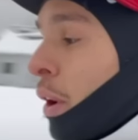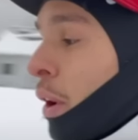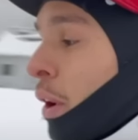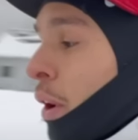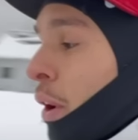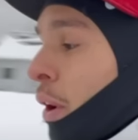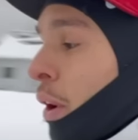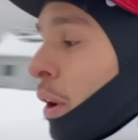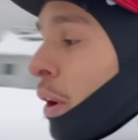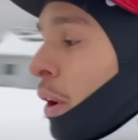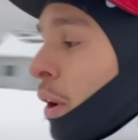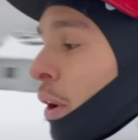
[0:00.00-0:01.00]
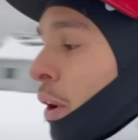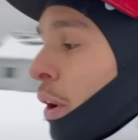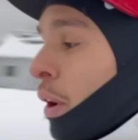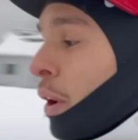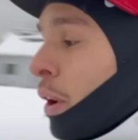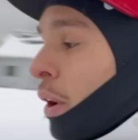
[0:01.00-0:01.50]

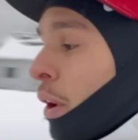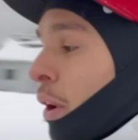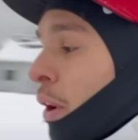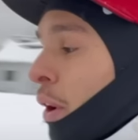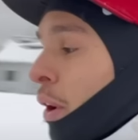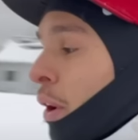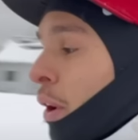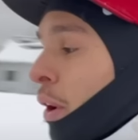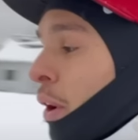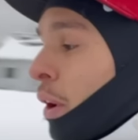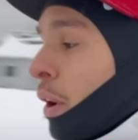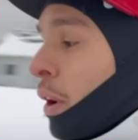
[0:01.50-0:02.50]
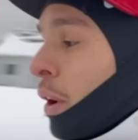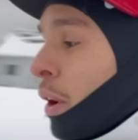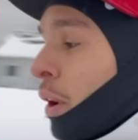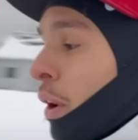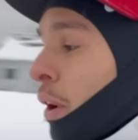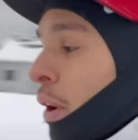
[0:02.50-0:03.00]

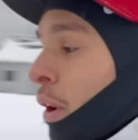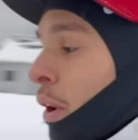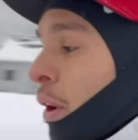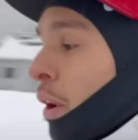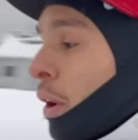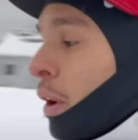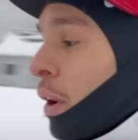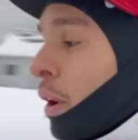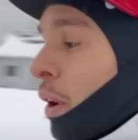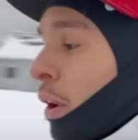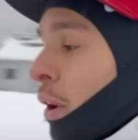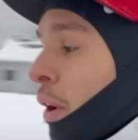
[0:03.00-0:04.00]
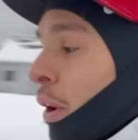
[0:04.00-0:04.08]
The person shown says nothing.